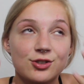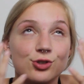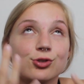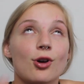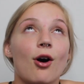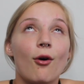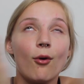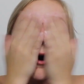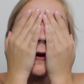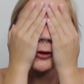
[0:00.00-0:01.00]

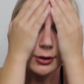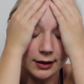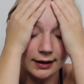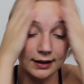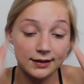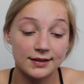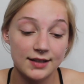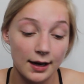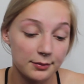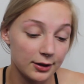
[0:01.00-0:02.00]
so hungry right now to
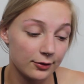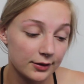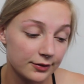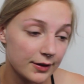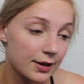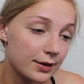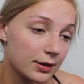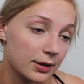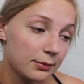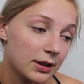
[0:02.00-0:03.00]
tide me over for the
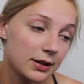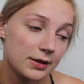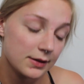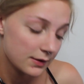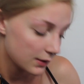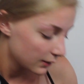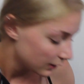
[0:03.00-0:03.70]
30 minutes.